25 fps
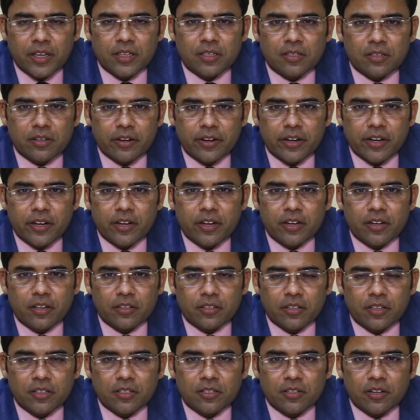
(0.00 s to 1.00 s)
studied in
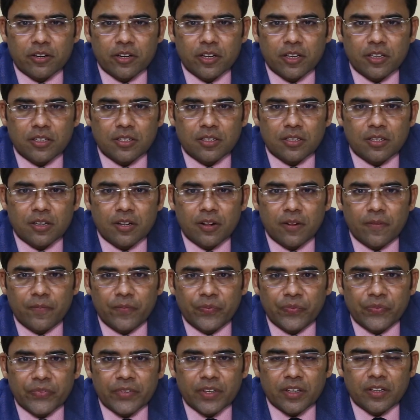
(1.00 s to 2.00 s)
other studies,
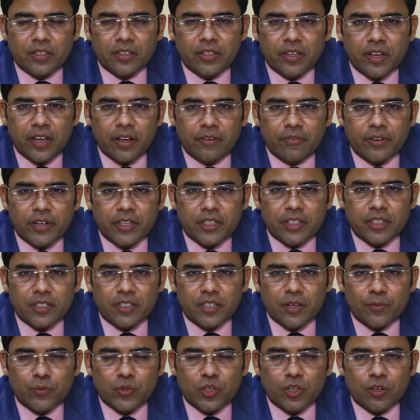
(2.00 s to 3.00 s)
the average
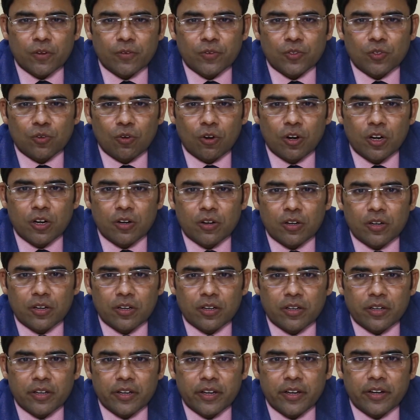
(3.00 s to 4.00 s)
consumption of salt
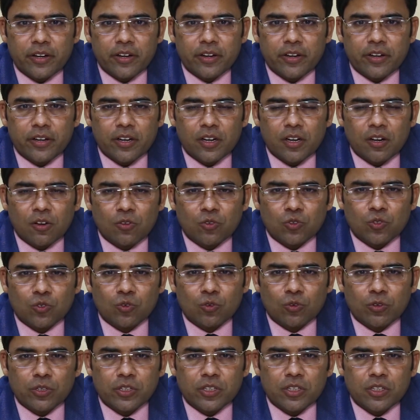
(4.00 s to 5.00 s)
in Indian
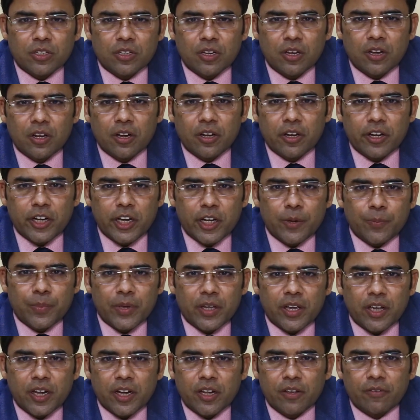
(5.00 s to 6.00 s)
households
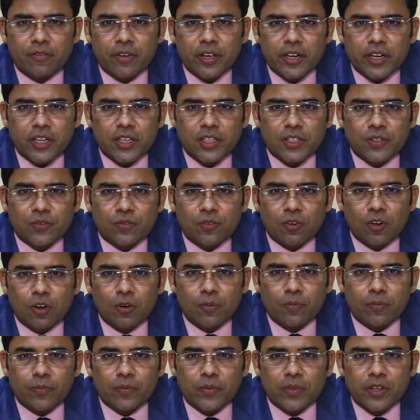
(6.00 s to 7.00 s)
typically varies
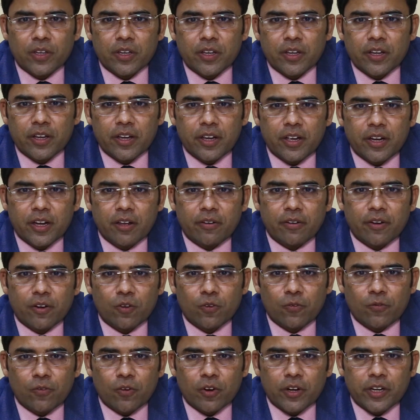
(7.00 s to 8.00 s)
from
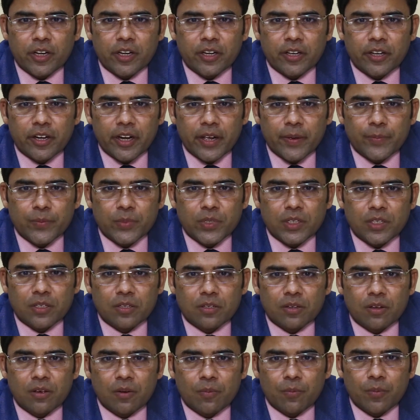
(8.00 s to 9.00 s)
11 to 14
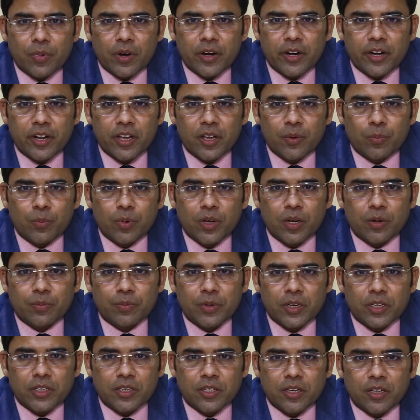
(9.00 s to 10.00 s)
grams per day per
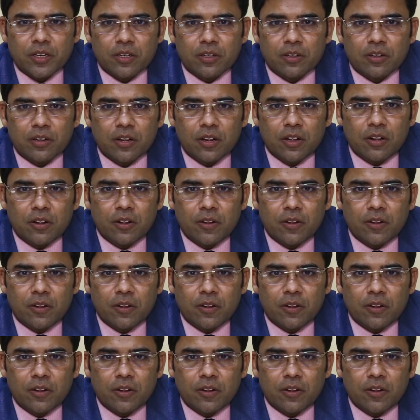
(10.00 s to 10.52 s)
person.